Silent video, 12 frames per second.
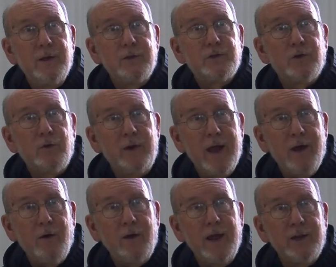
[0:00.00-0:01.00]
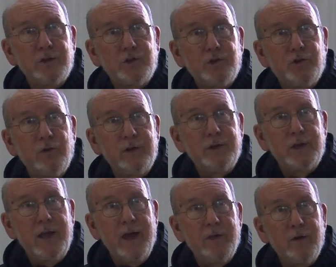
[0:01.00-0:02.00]
So now let us join
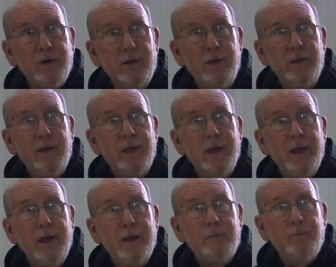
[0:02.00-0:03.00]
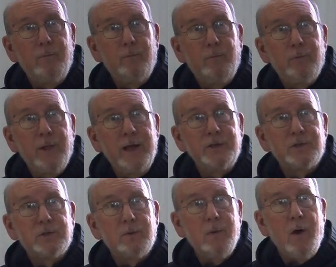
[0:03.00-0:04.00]
together and
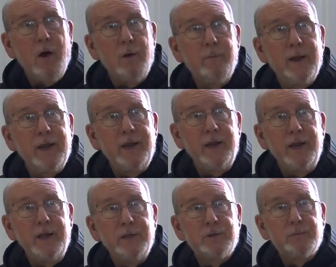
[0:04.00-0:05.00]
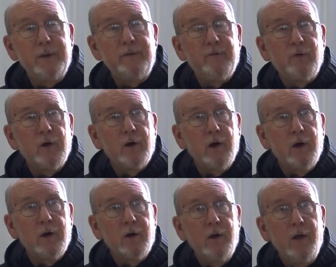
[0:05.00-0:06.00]
place our many needs before
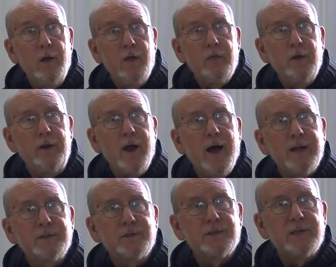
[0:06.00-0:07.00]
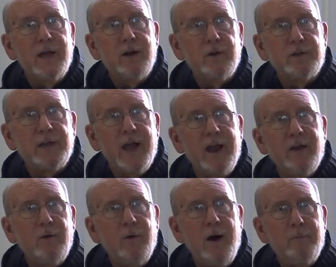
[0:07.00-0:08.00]
her, the knots that are
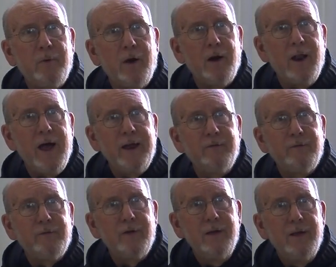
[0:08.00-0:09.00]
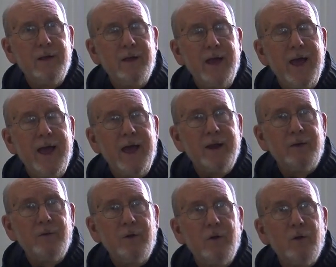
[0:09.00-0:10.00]
tangle up our life, and
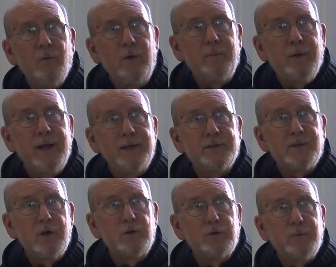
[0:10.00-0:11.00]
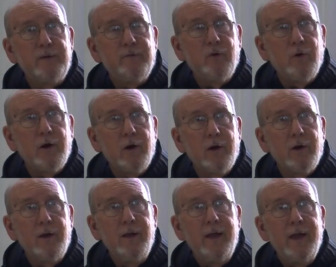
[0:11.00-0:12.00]
we place those before
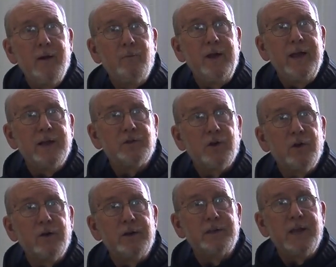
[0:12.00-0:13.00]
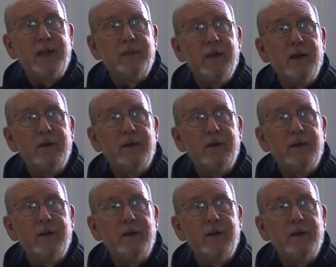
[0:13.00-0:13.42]
her, and we ask her to take